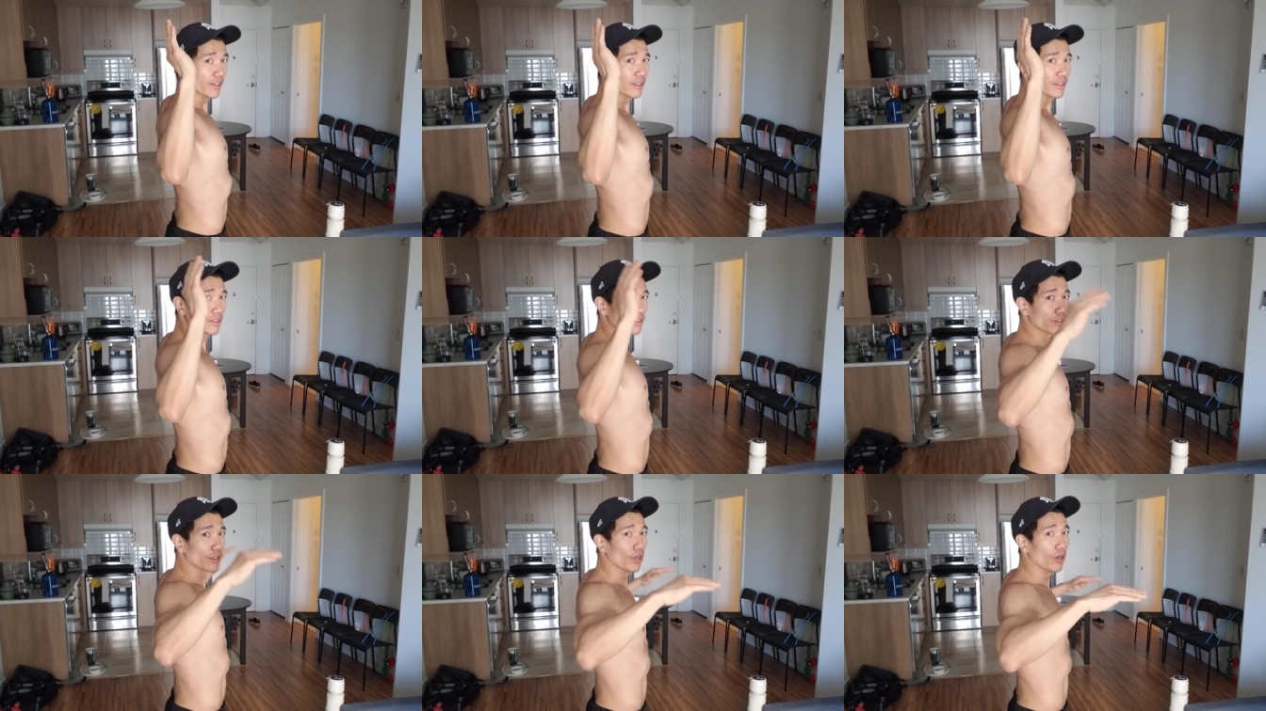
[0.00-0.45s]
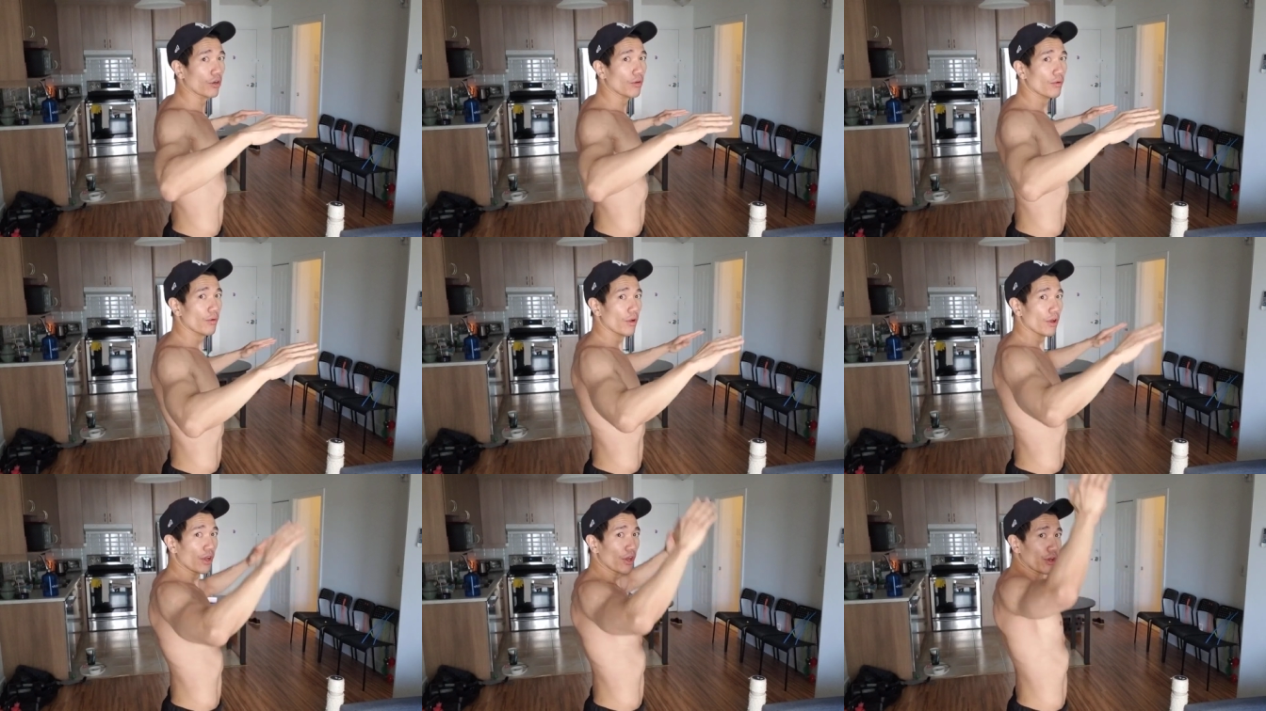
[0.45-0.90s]
So
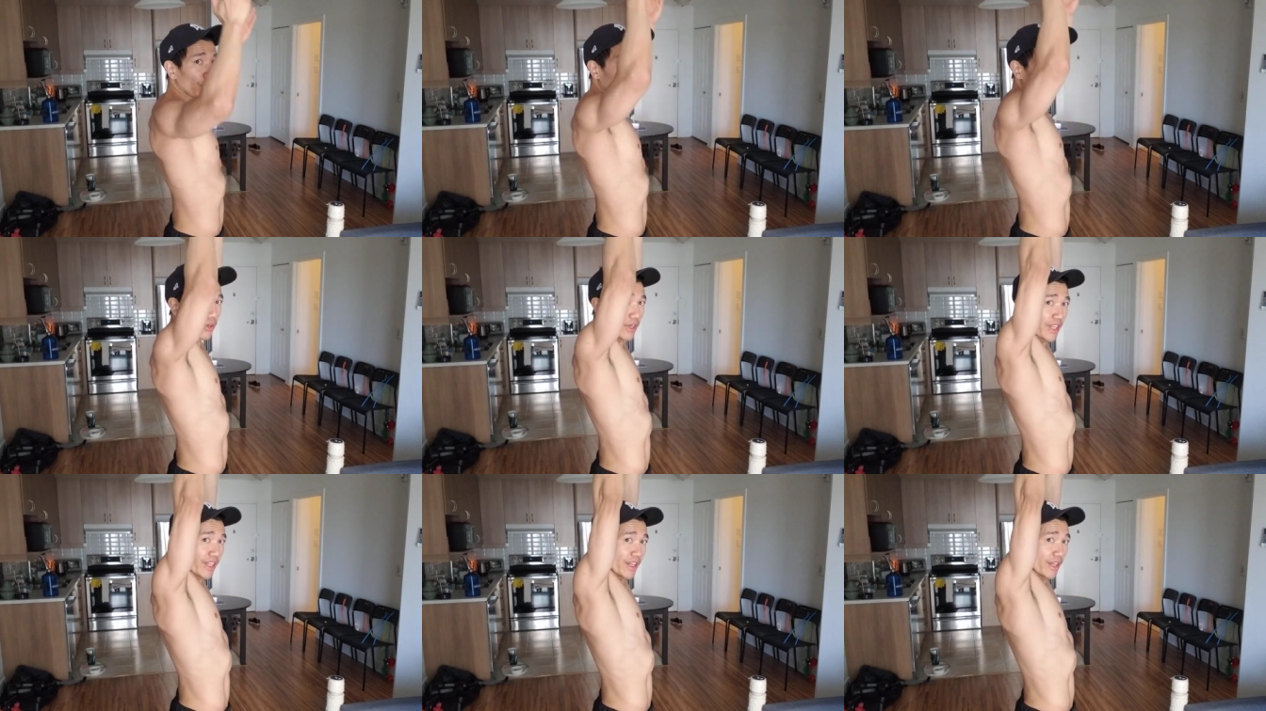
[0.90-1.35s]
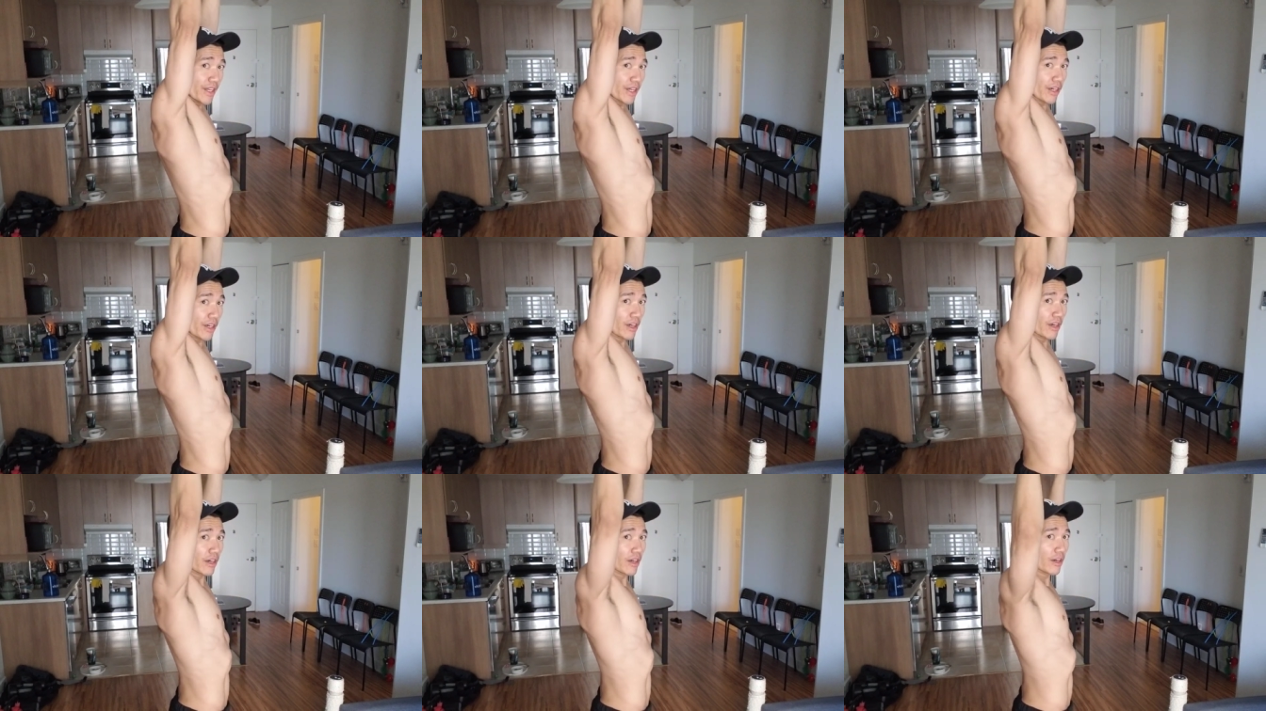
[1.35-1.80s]
you're
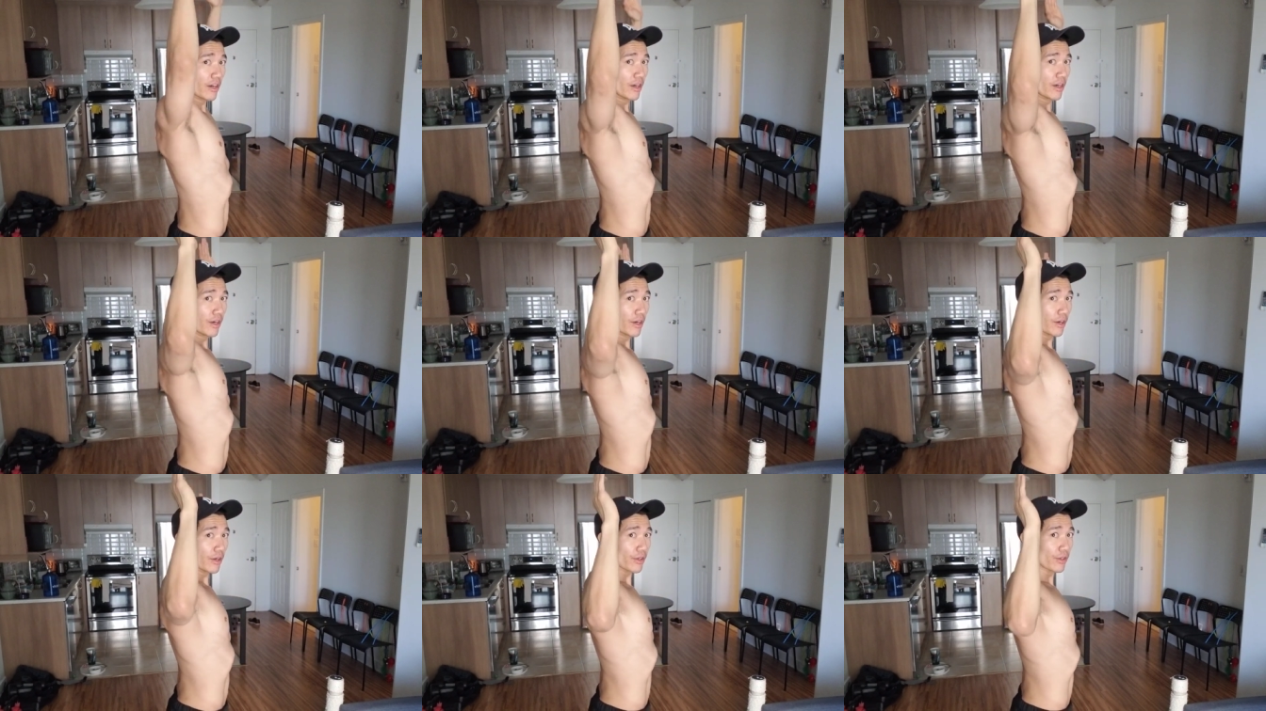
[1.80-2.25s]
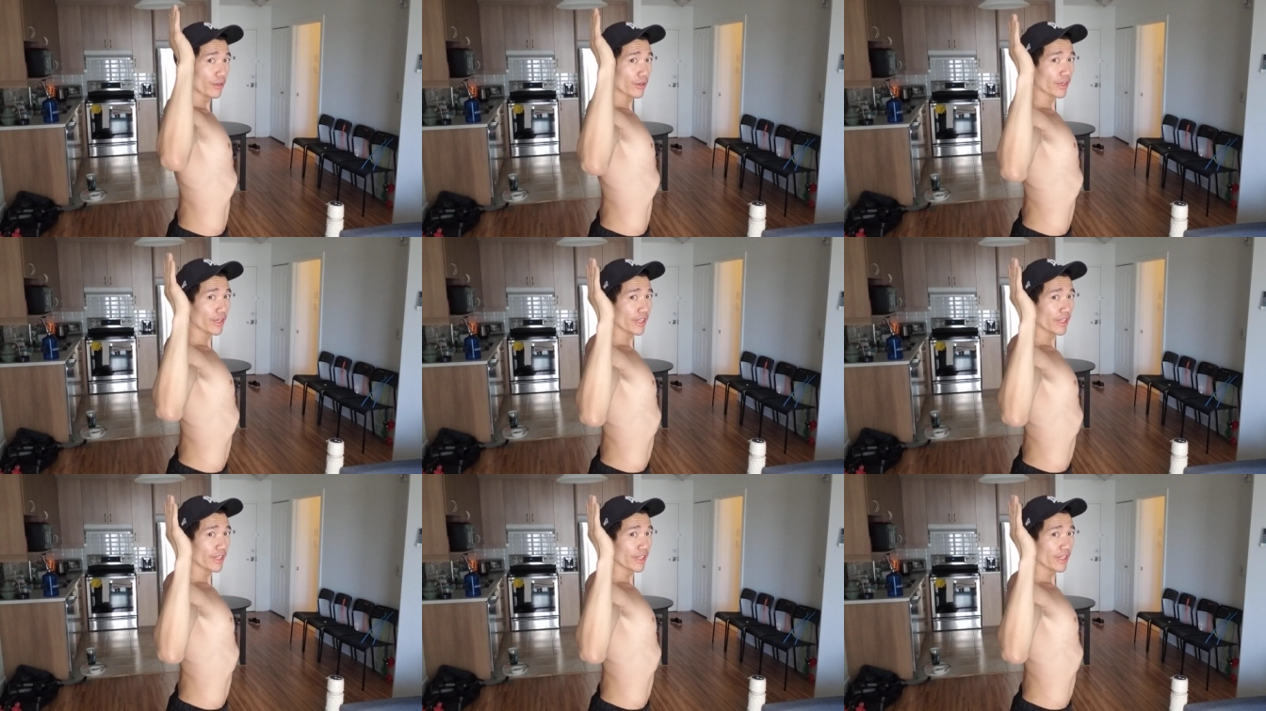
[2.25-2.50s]
here, you're